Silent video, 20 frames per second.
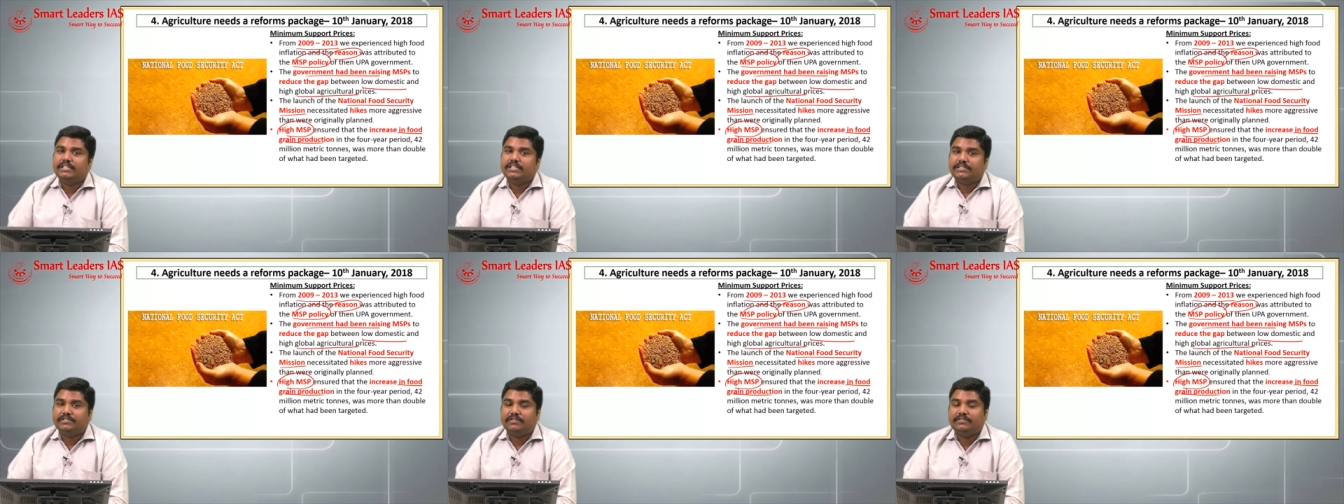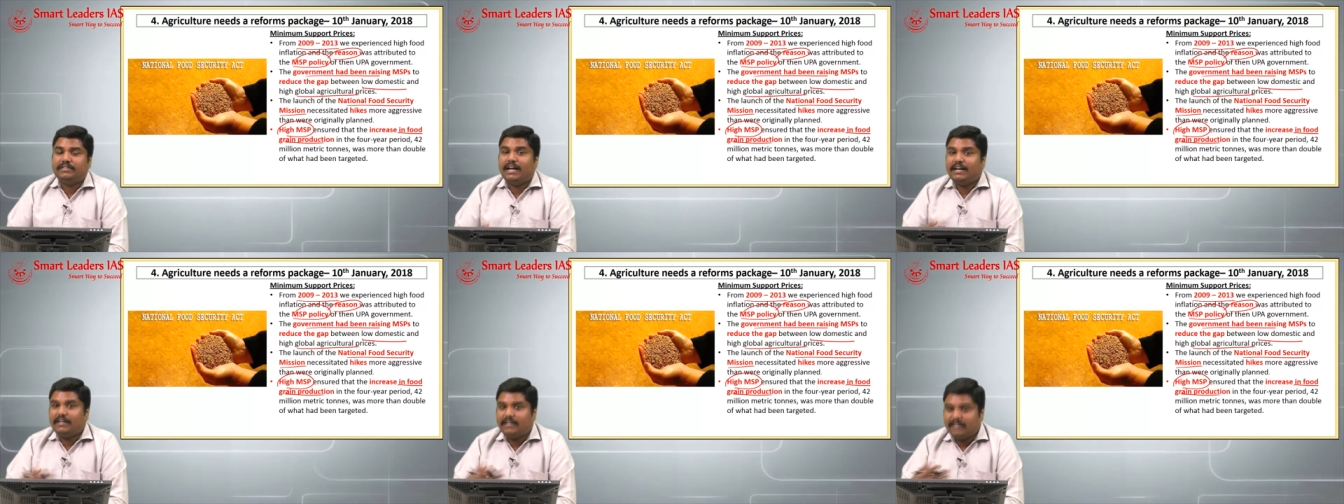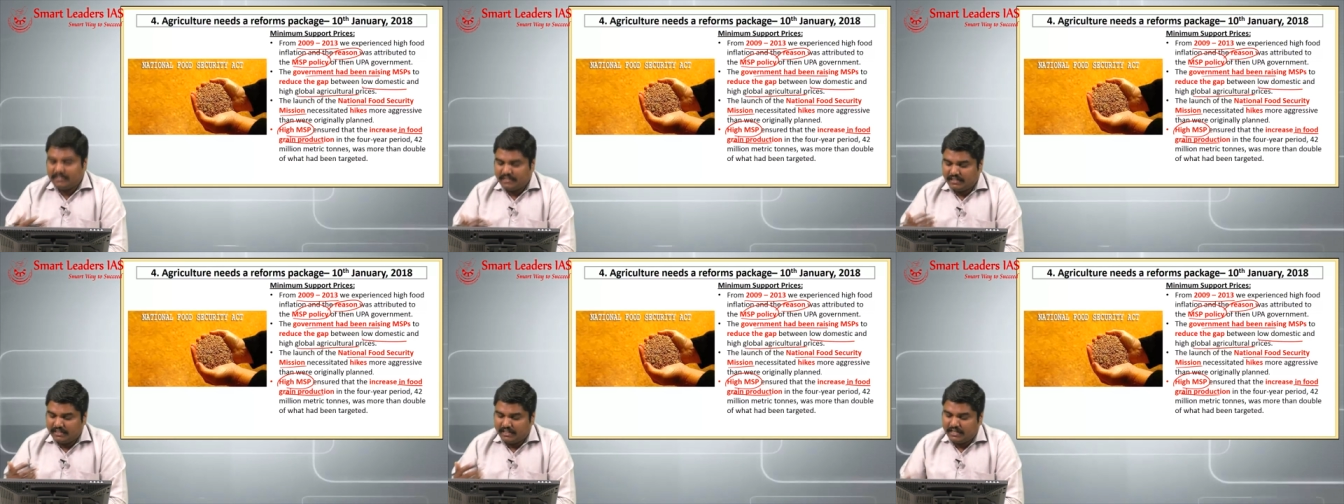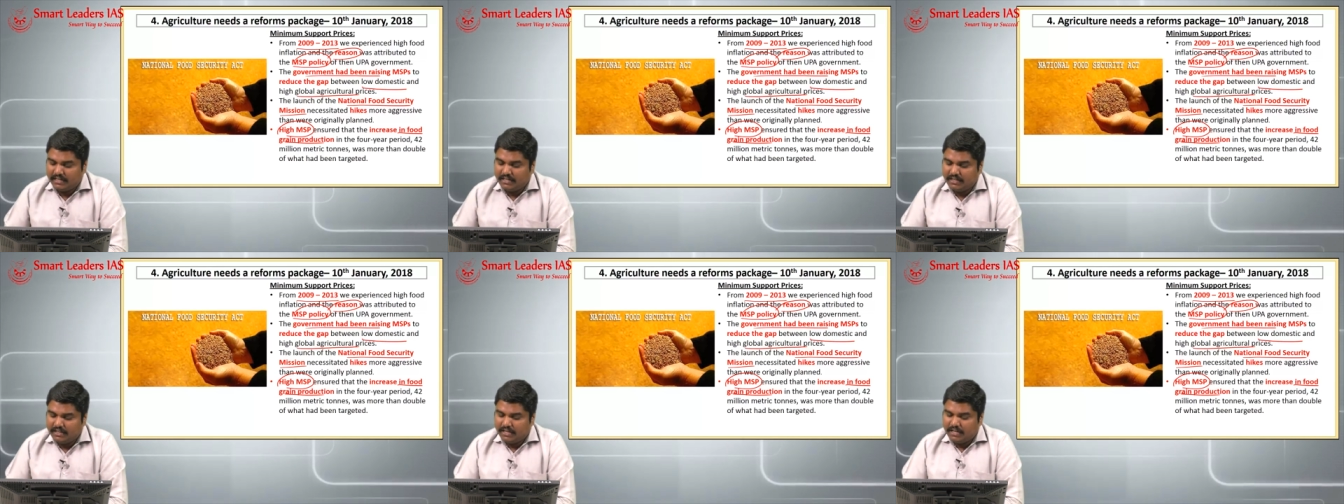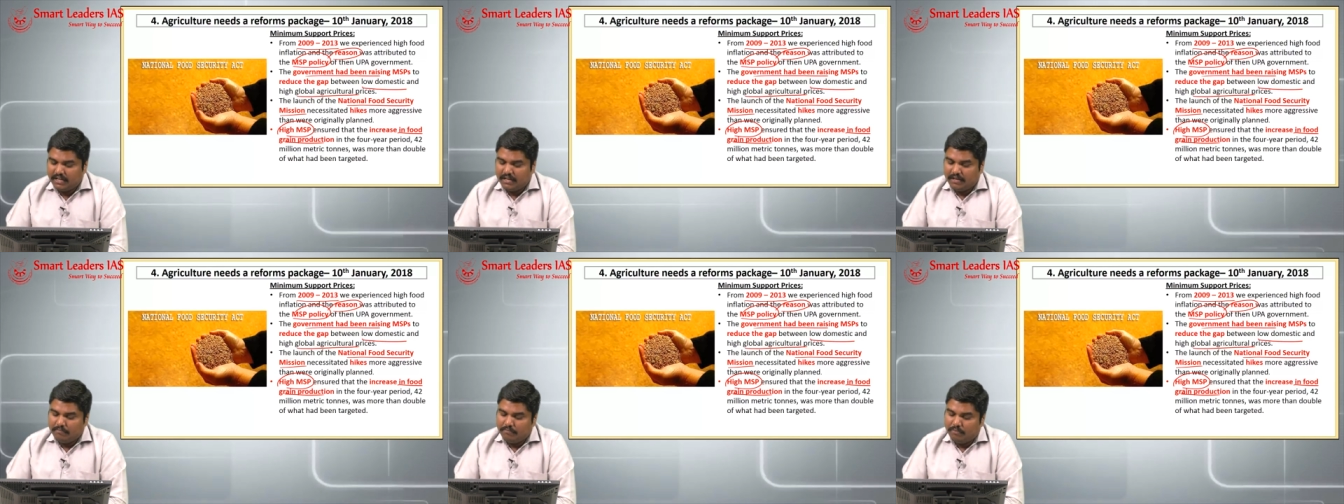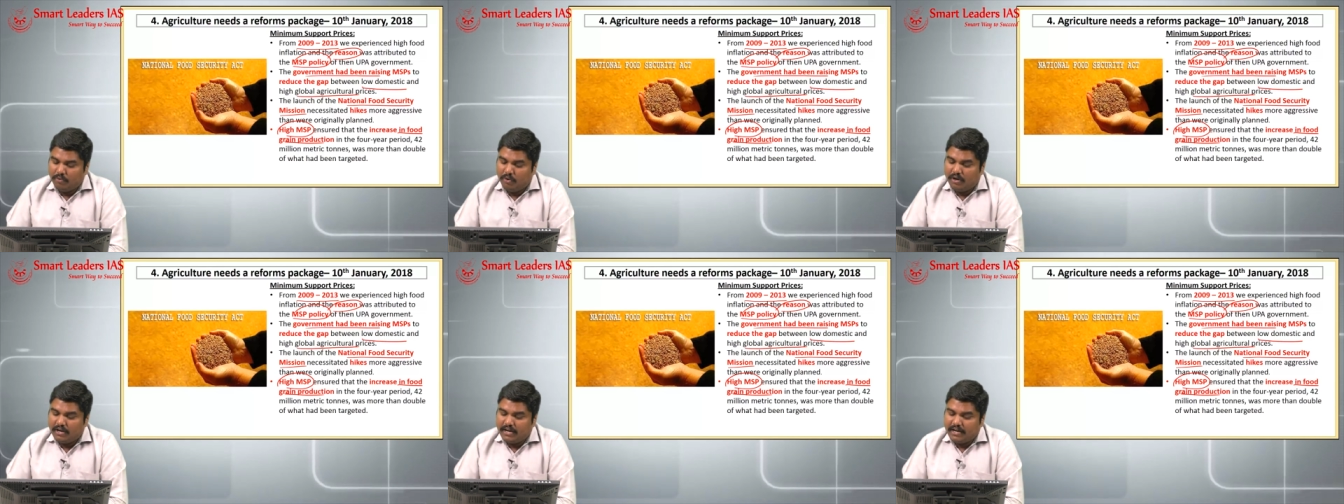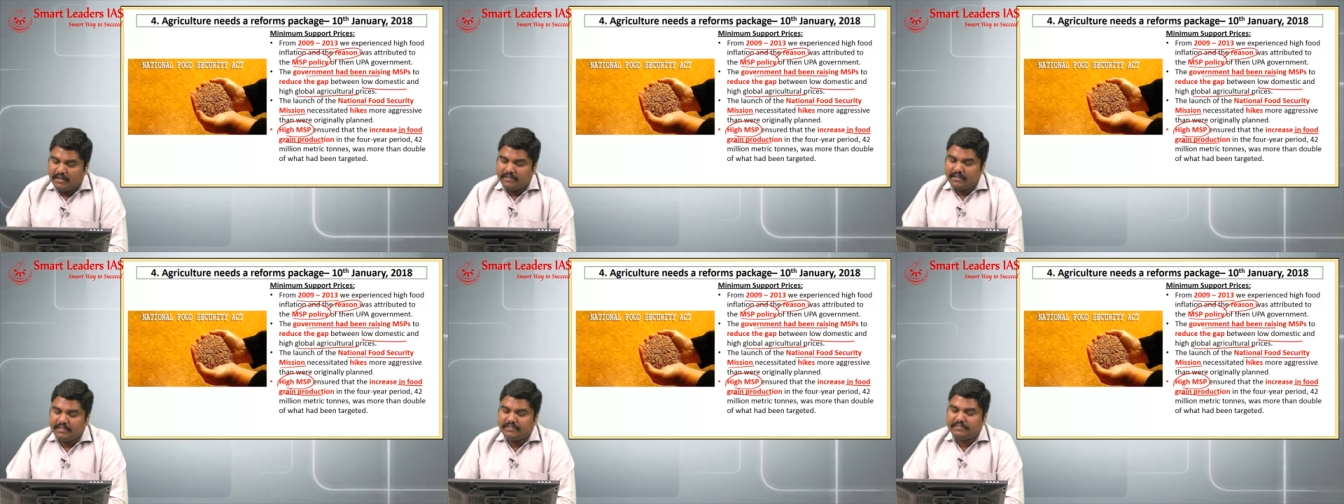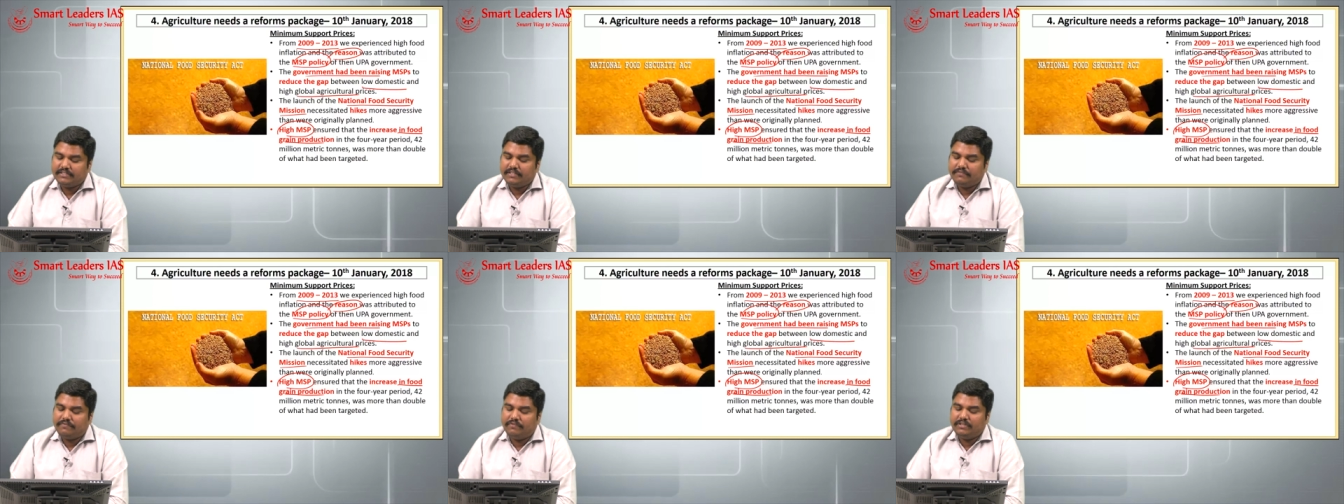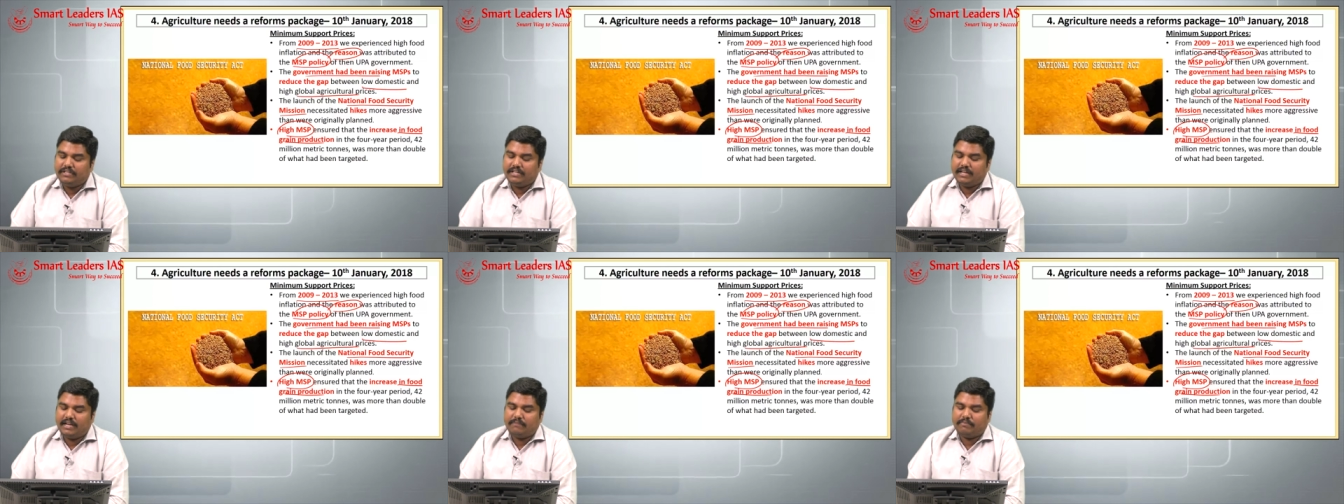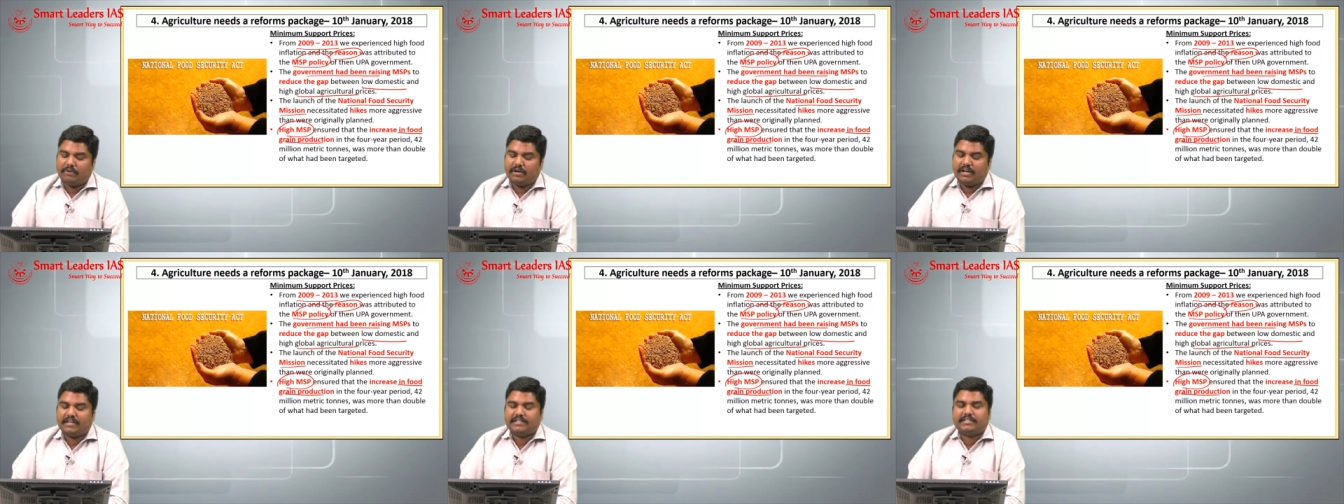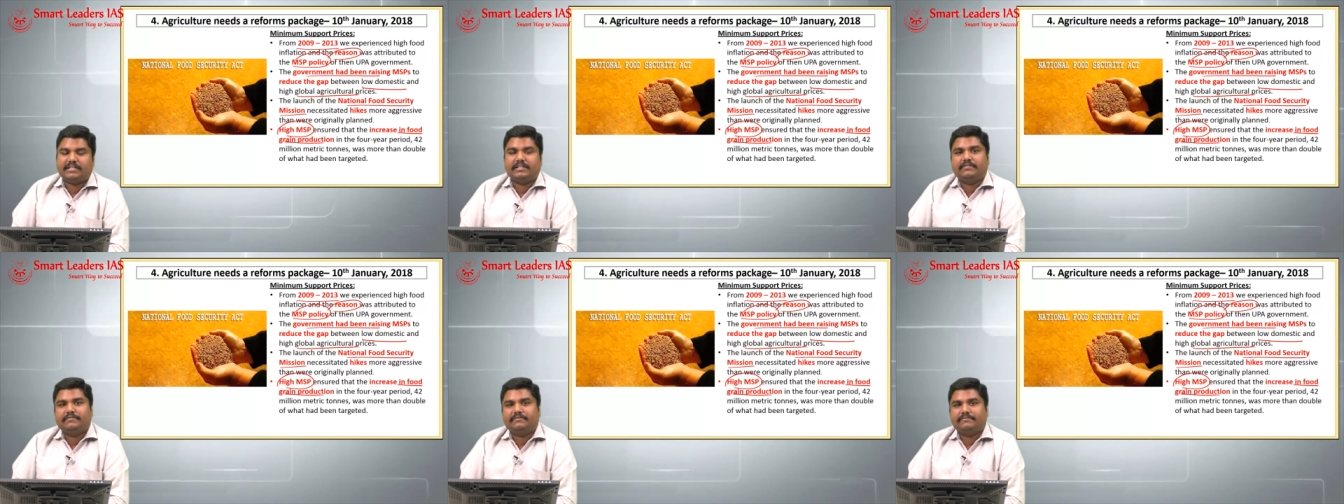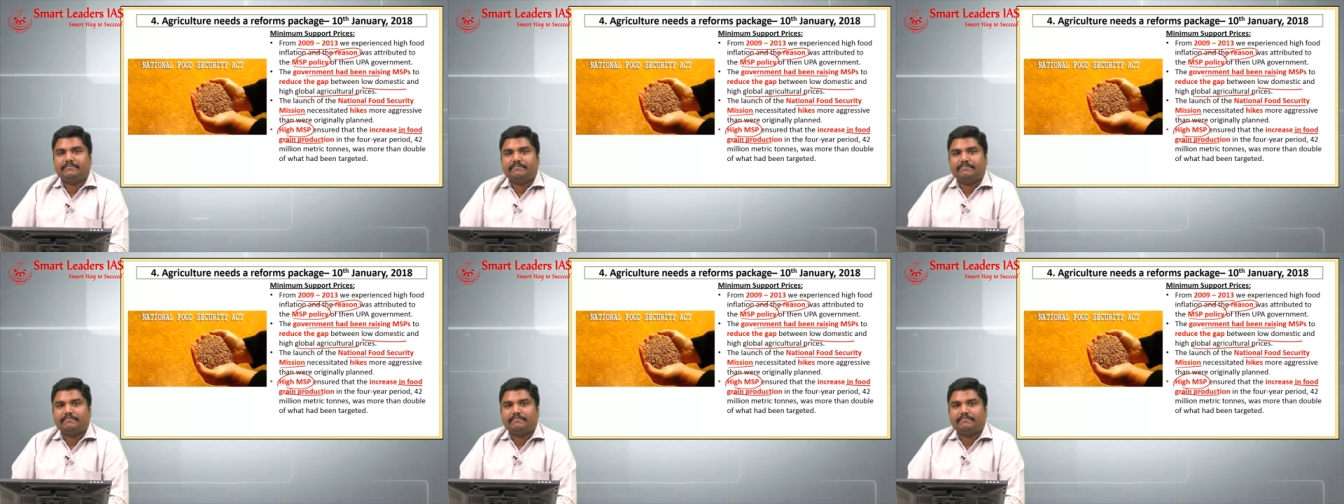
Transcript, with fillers: So that resulted in more increase in the food grain production.